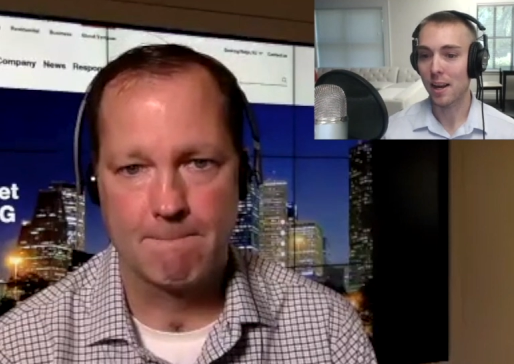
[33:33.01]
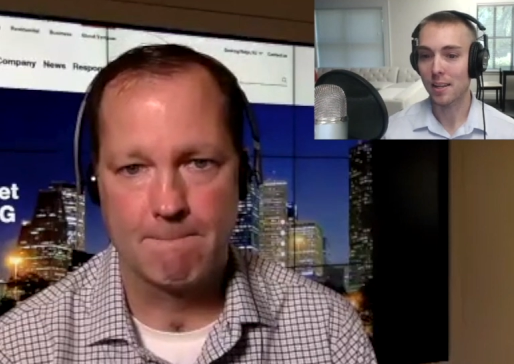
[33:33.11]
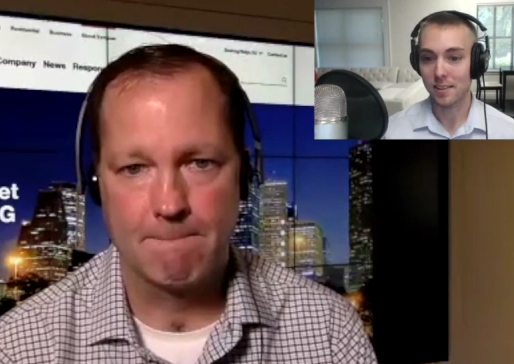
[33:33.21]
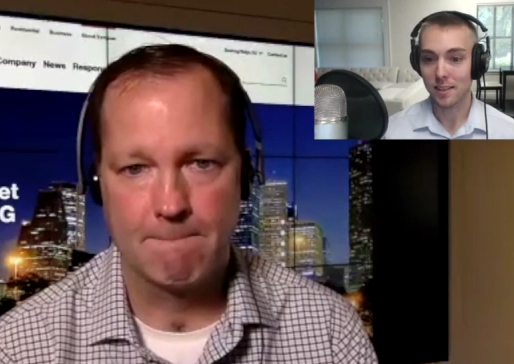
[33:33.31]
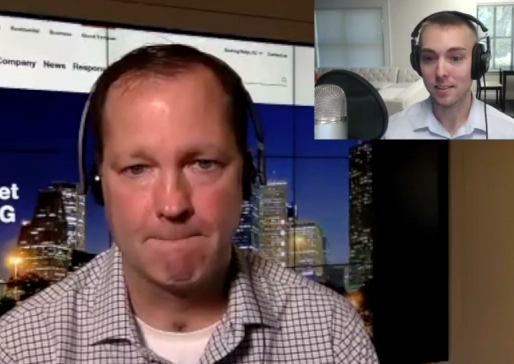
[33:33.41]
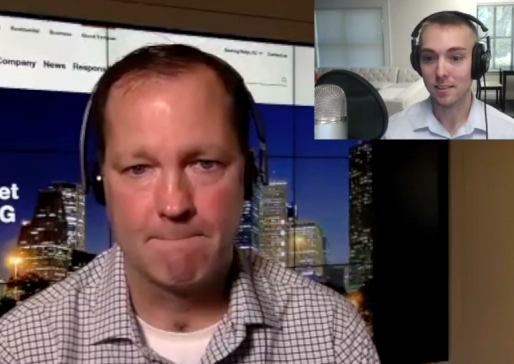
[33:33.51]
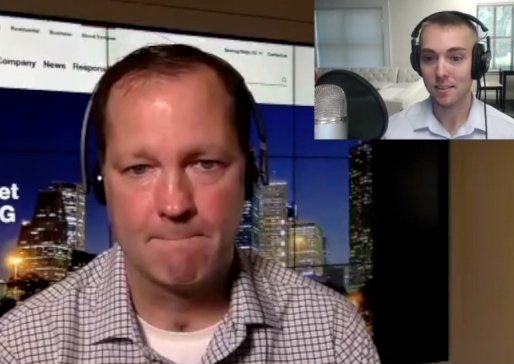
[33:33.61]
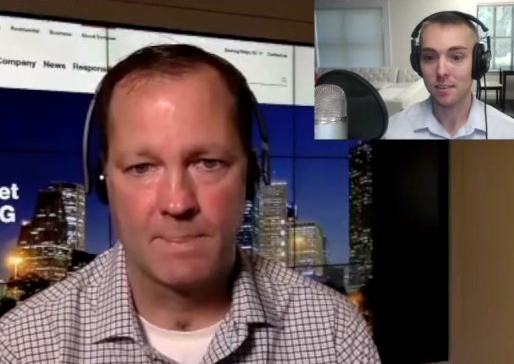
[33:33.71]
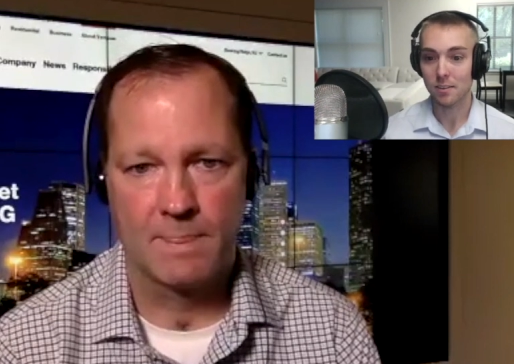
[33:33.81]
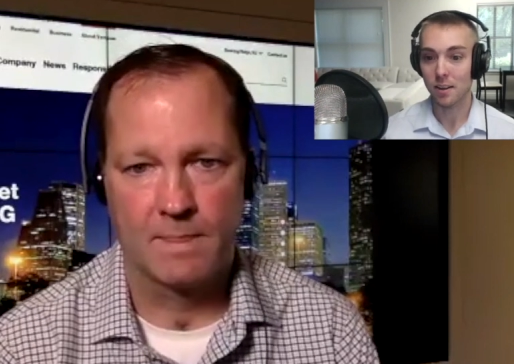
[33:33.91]
Speaker 1: Branson,
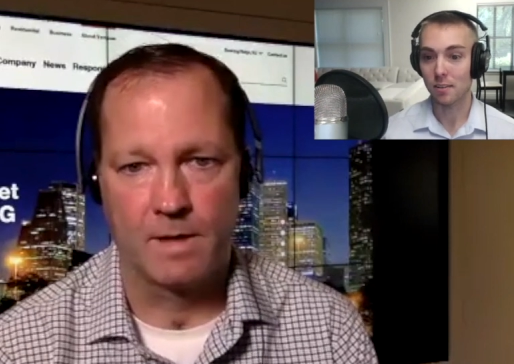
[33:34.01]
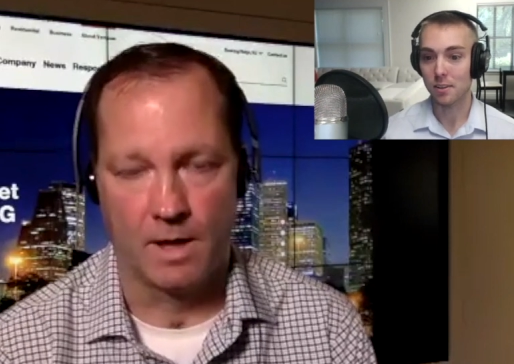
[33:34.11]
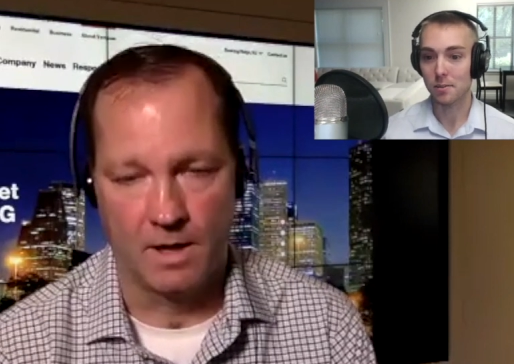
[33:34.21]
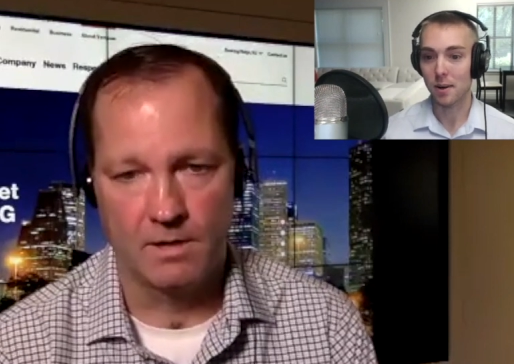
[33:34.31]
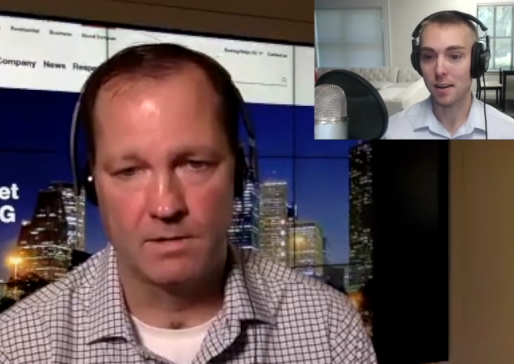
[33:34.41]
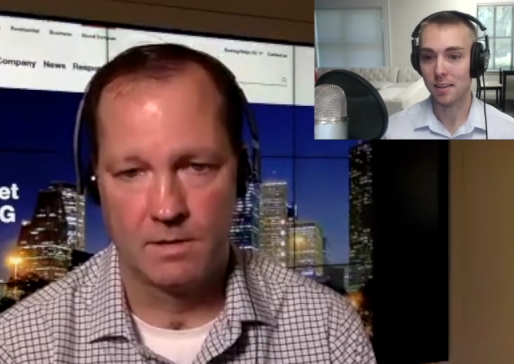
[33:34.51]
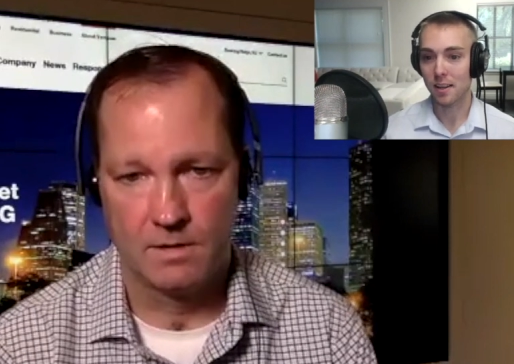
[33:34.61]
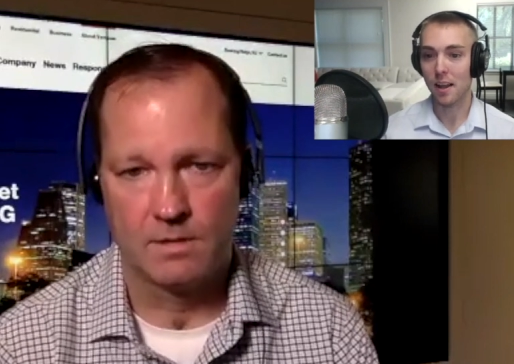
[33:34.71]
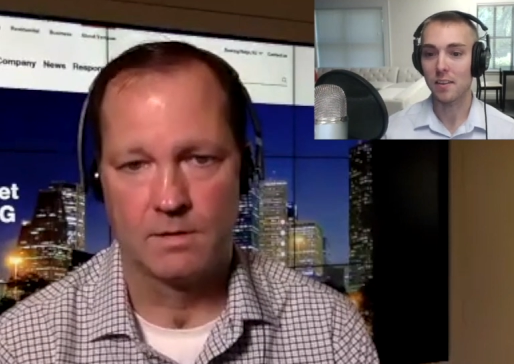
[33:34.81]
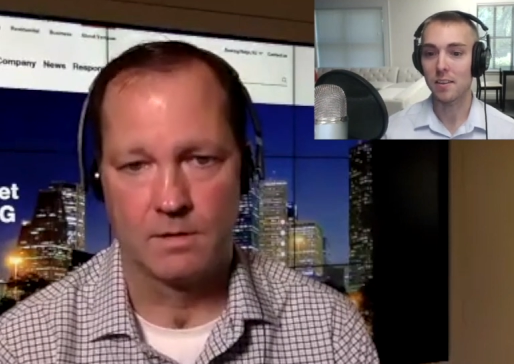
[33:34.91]
you know, uh-huh. Richard
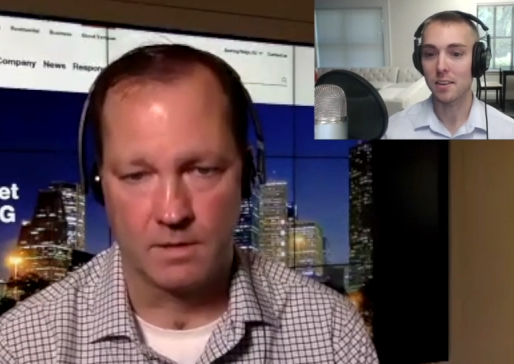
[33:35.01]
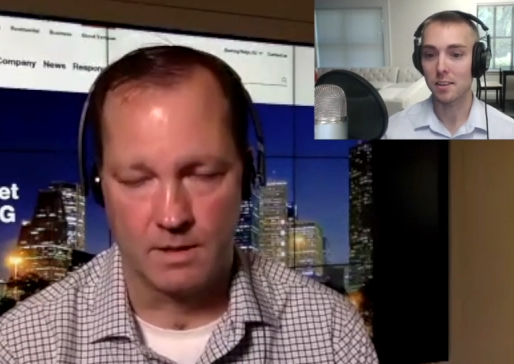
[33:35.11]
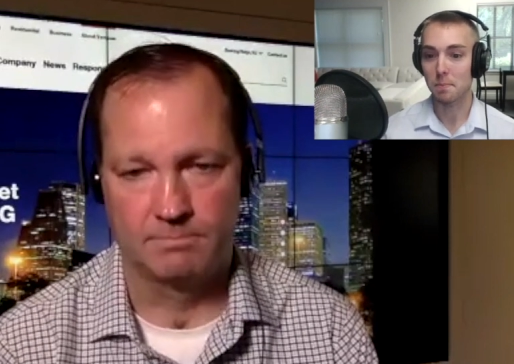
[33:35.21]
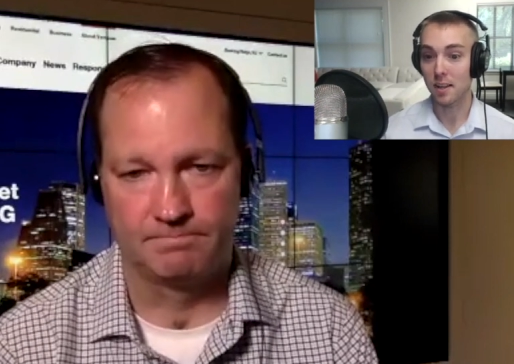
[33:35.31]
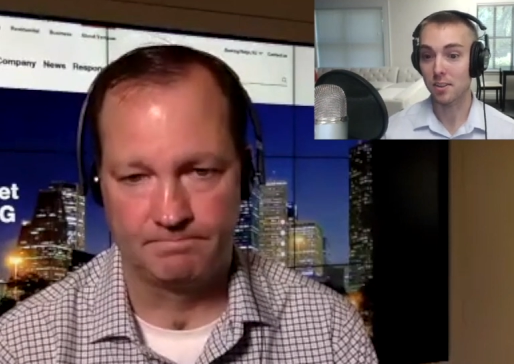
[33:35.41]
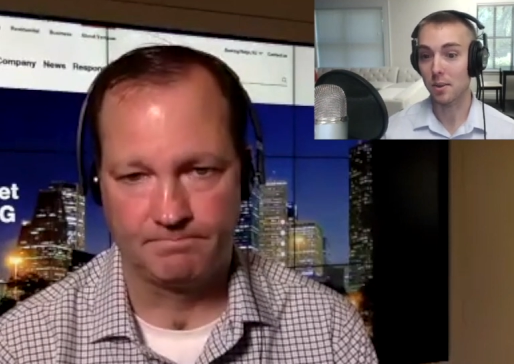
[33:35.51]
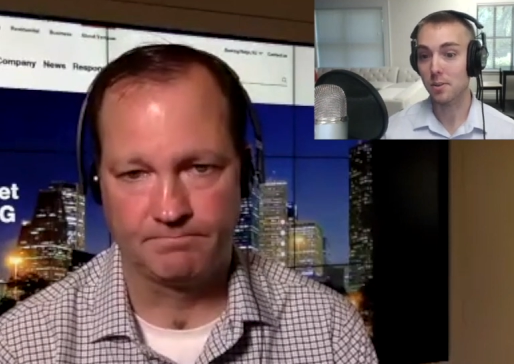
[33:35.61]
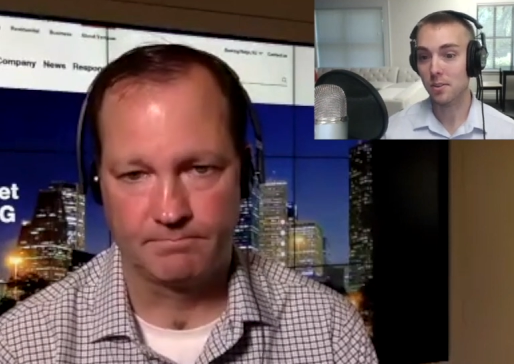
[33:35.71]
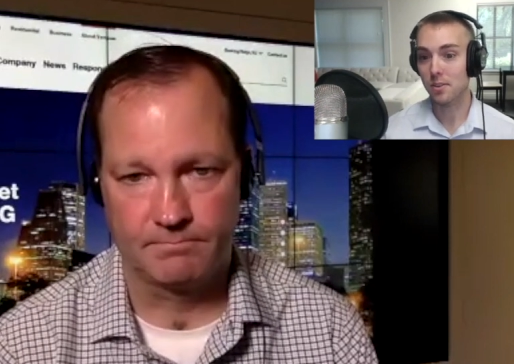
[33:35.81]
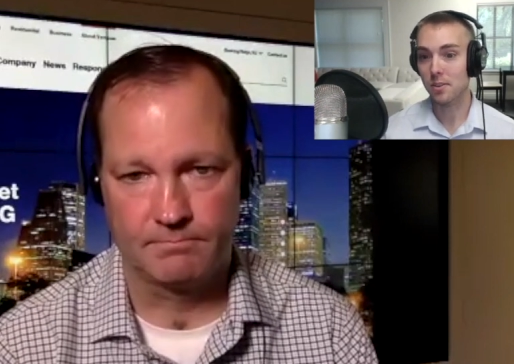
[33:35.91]
Branson, and then there's
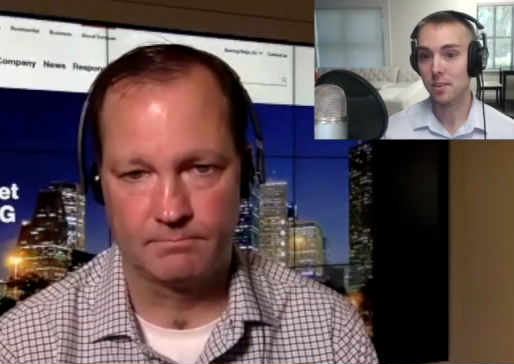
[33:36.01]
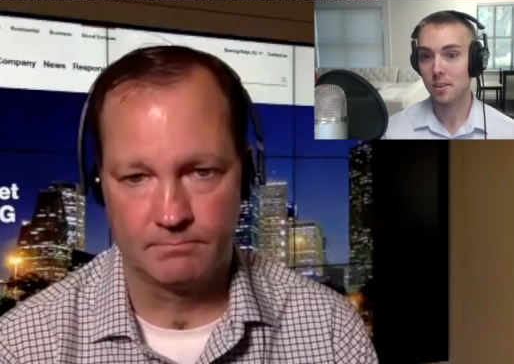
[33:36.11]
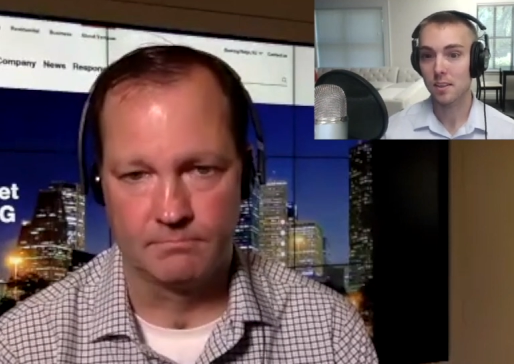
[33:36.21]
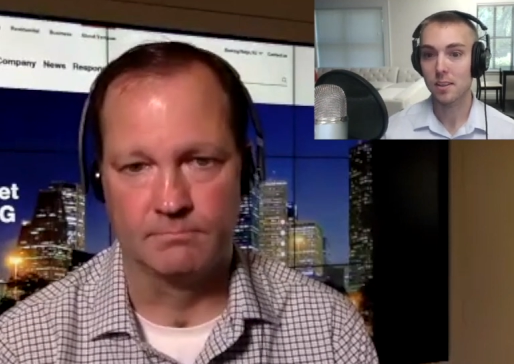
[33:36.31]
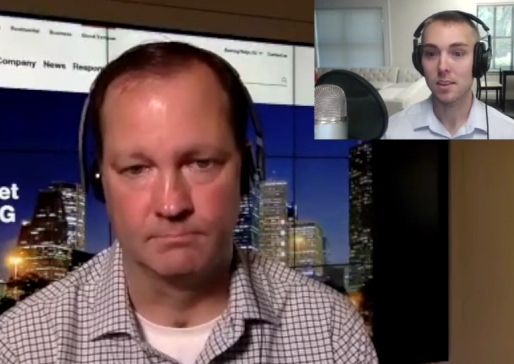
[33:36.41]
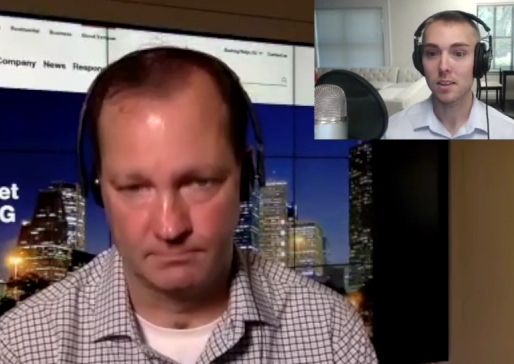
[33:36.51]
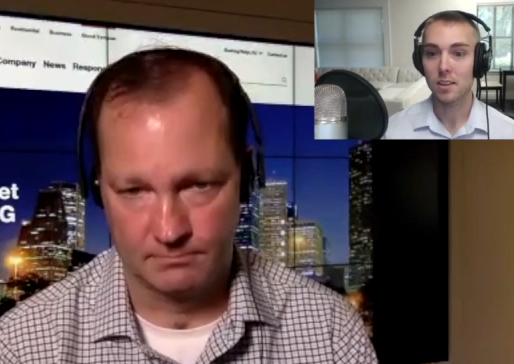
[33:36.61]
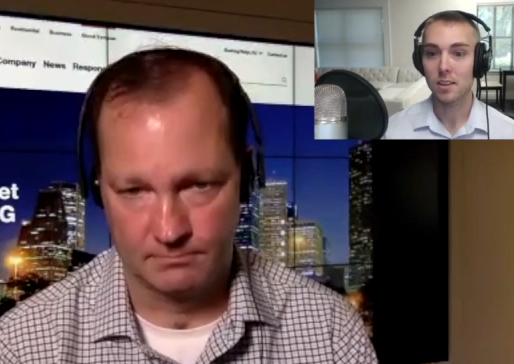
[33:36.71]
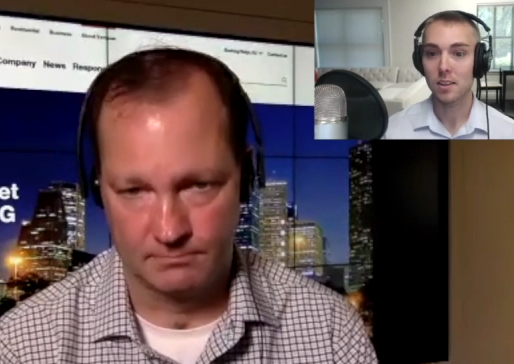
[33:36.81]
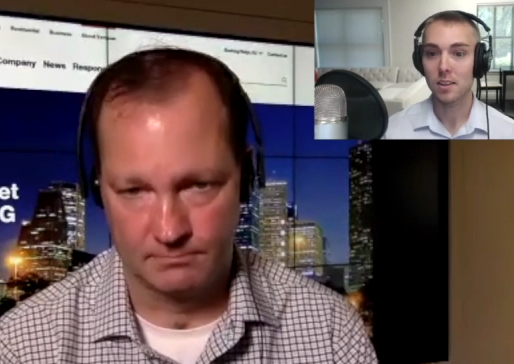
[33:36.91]
Bezos. Mm-hmm.